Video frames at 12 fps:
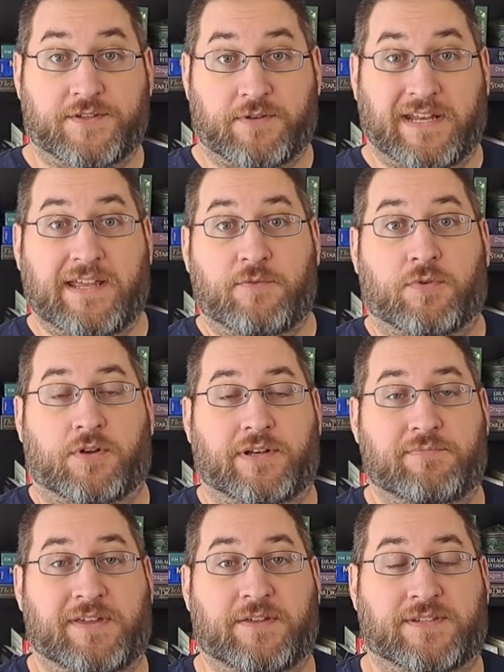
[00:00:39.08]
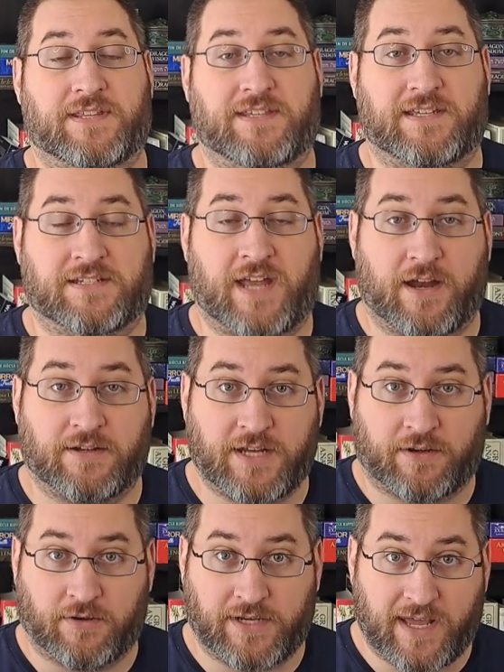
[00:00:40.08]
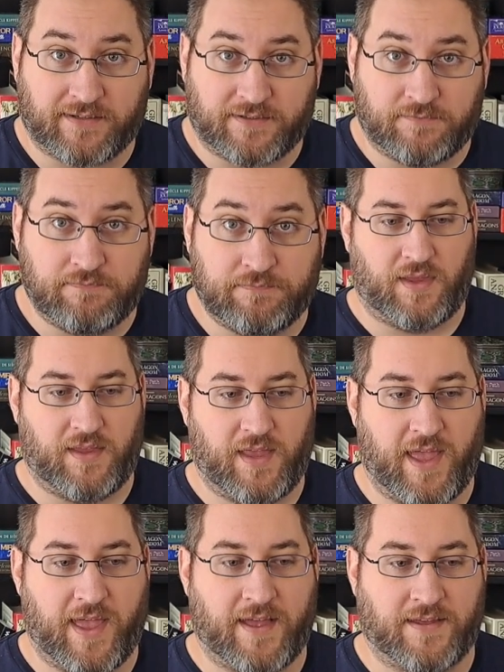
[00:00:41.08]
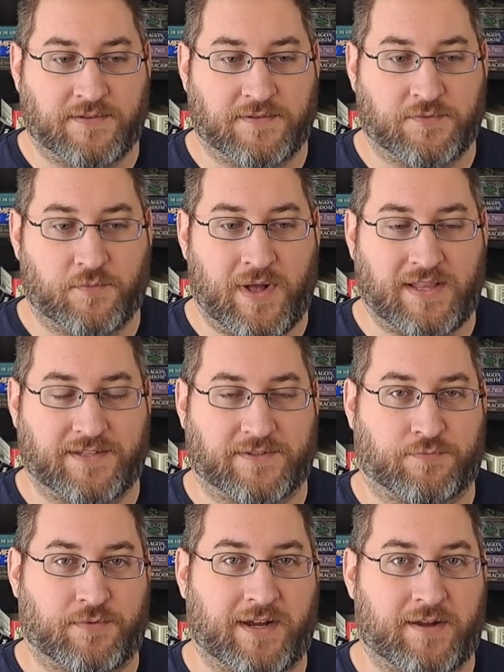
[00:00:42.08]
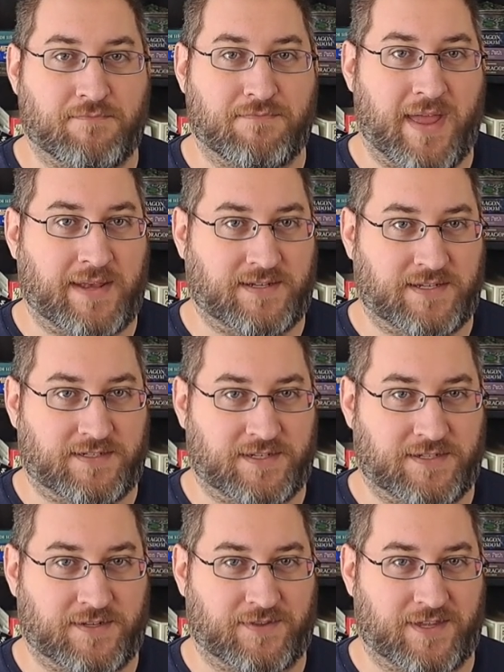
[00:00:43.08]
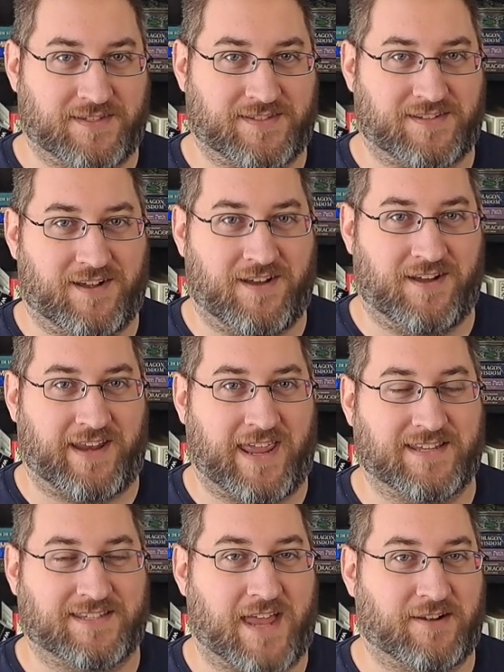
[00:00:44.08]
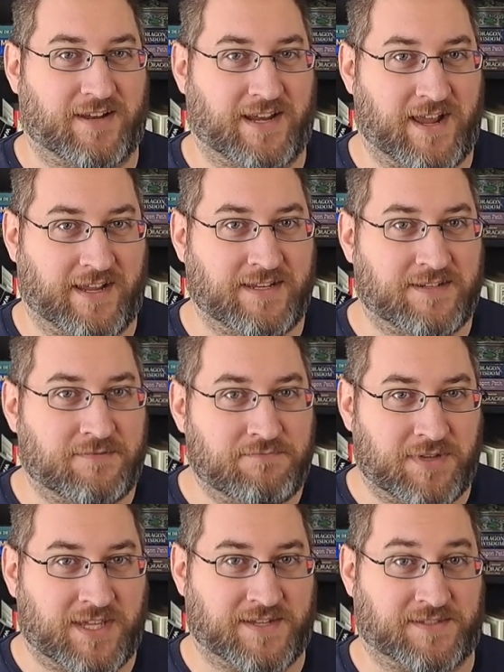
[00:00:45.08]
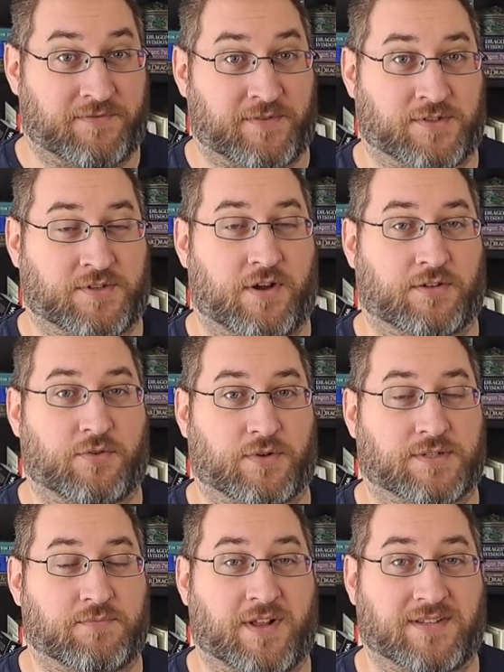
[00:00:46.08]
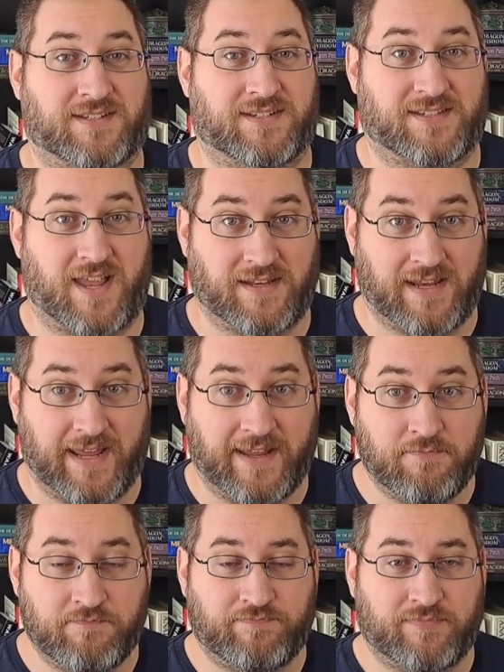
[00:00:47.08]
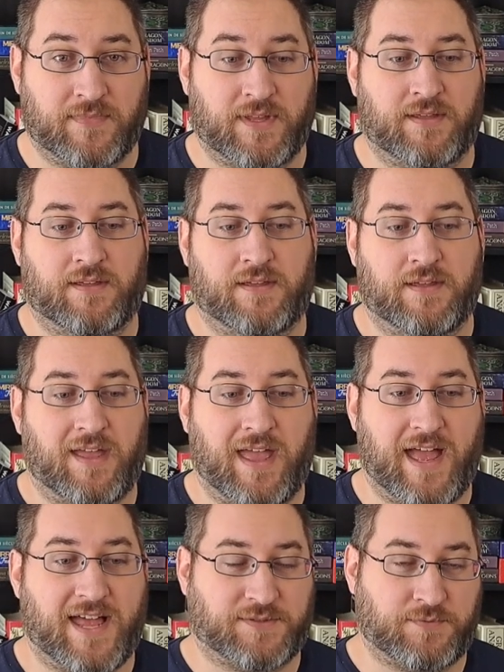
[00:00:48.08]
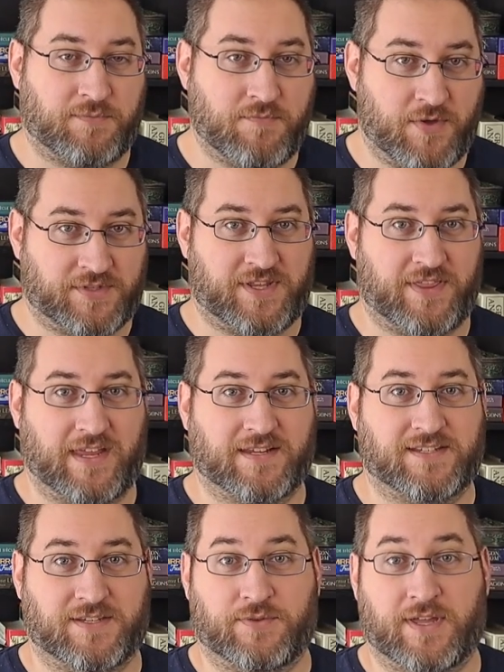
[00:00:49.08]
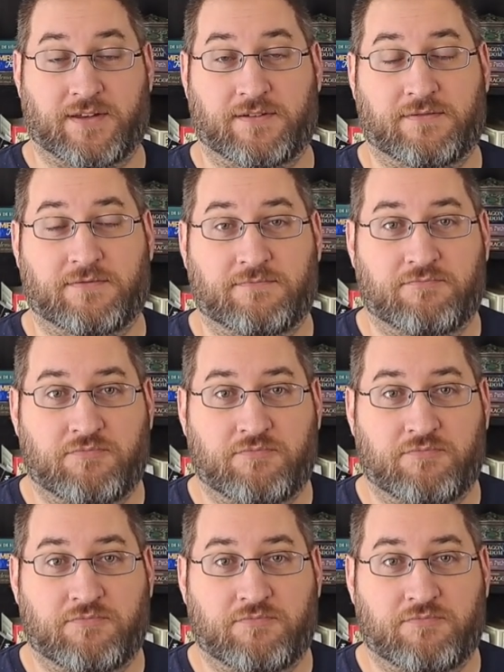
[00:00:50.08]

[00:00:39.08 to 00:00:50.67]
this reading, we're going to be using the entire tarot deck, and while it's recommended to do this on a Saturday night because the first card corresponds to Sunday, as with most things, you can